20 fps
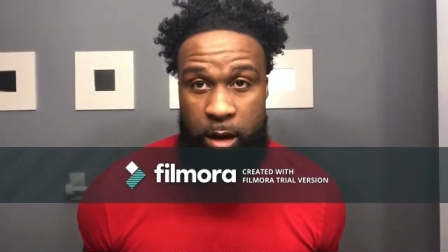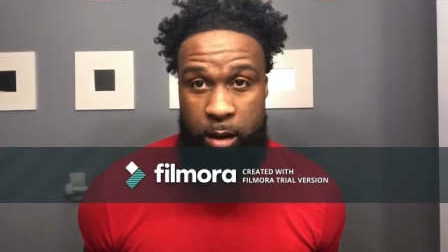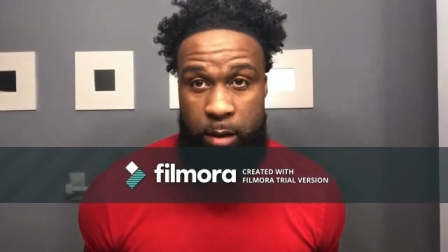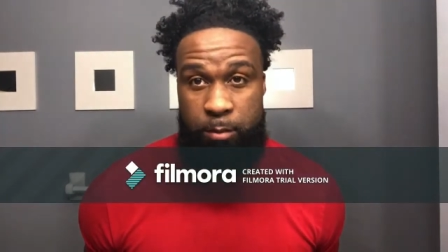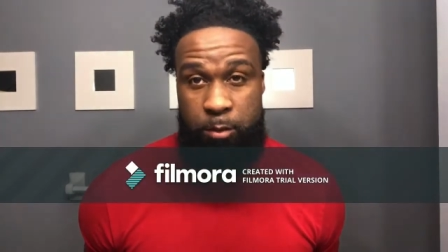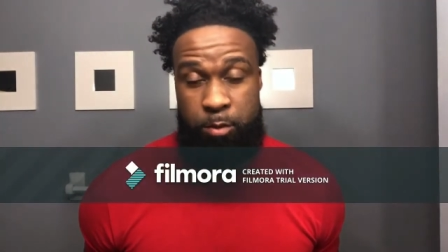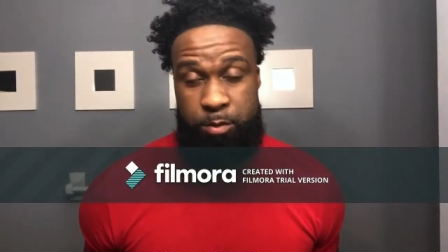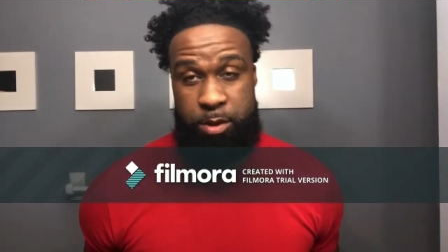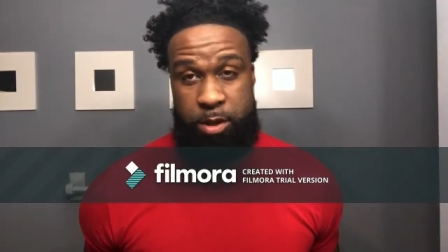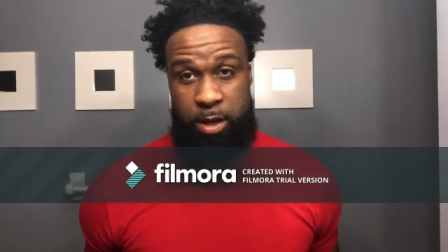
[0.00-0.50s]

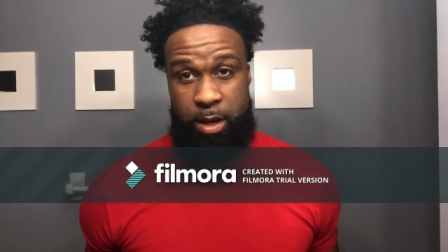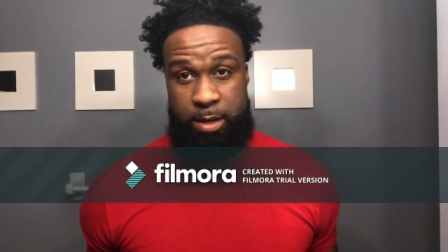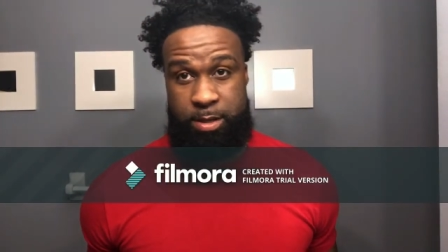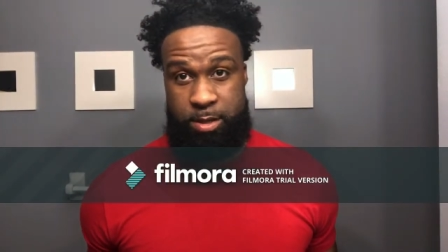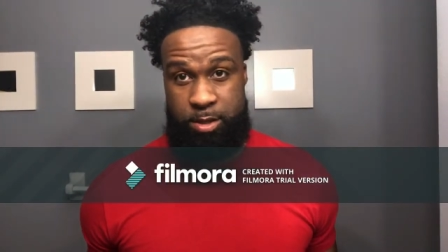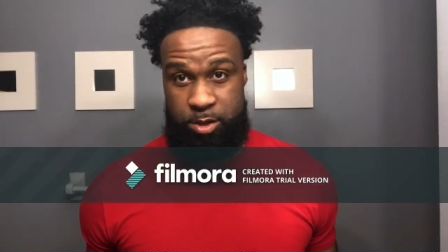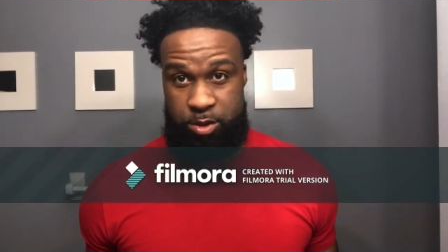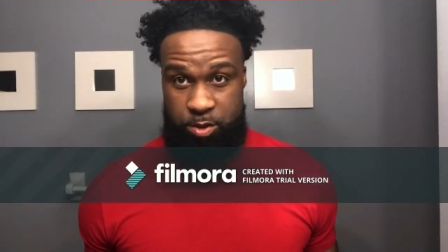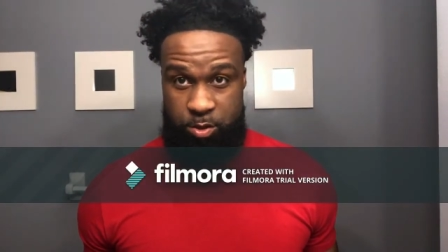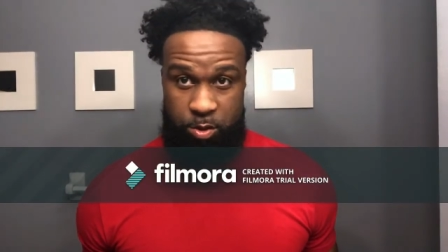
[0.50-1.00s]
Hope you guys
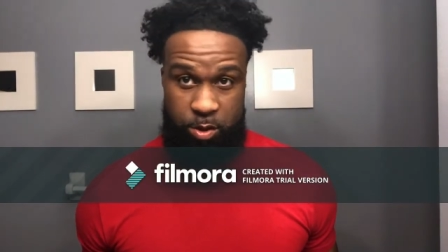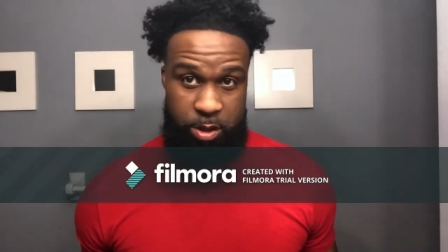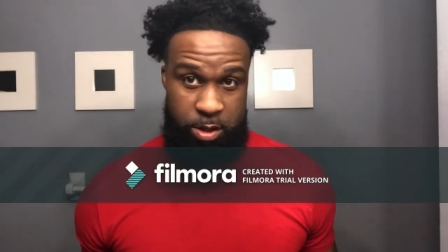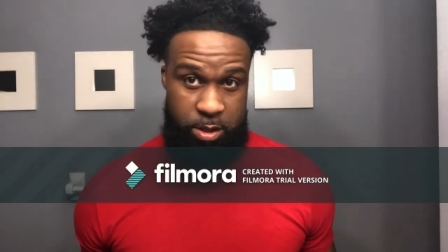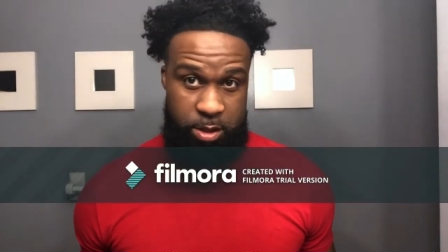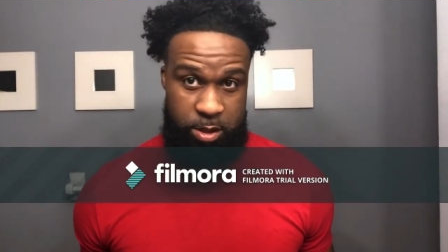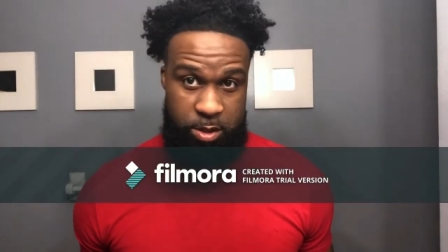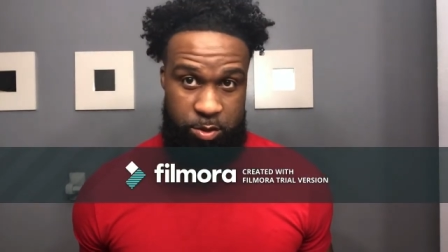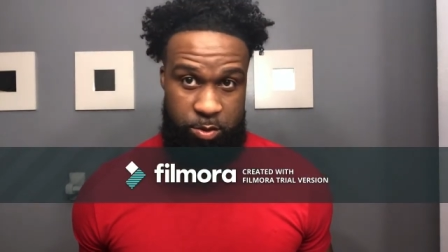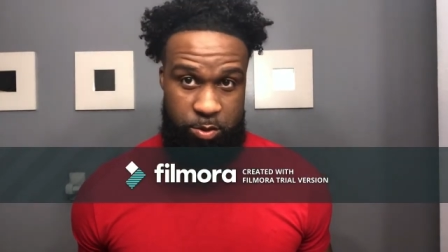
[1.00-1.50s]
enjoyed
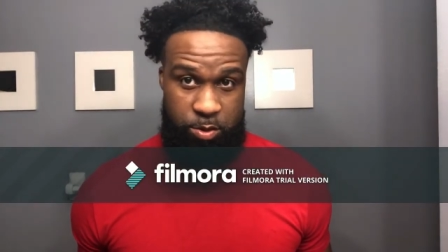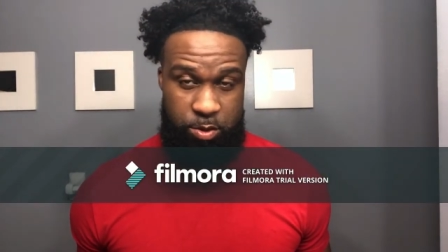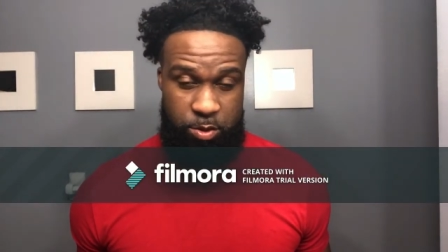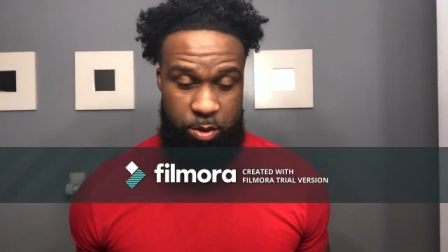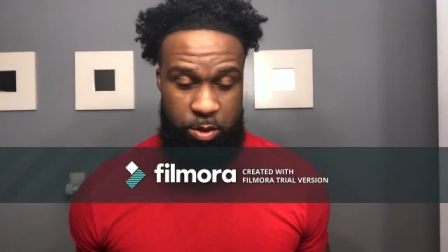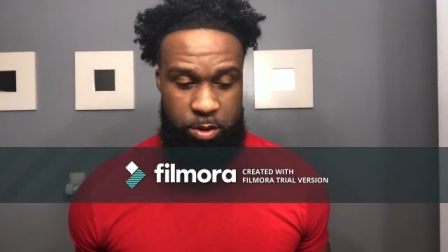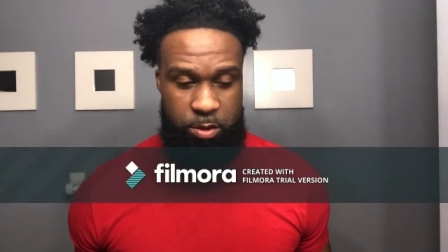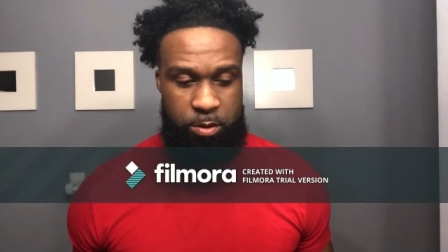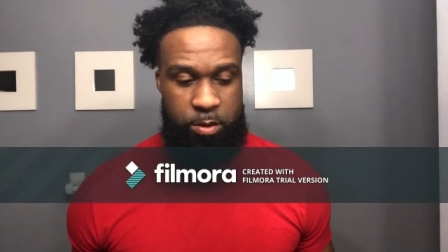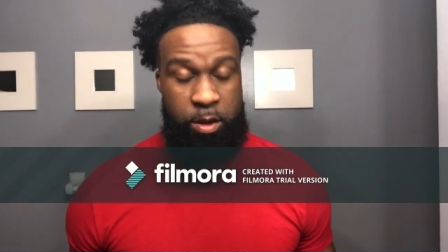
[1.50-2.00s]
this
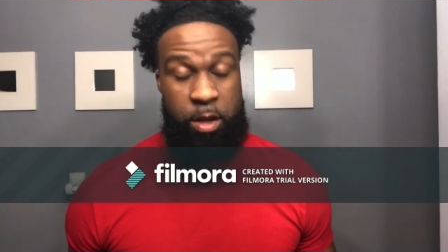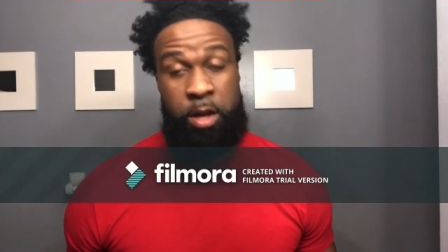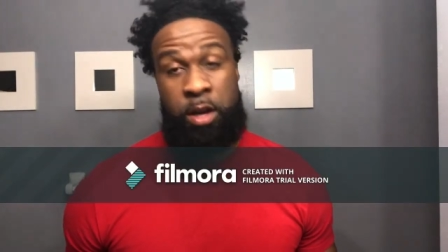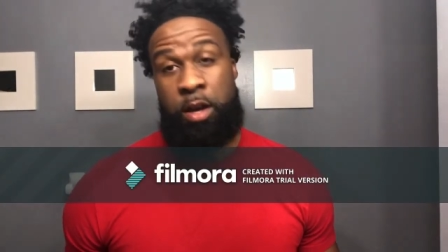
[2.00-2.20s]
tutorial.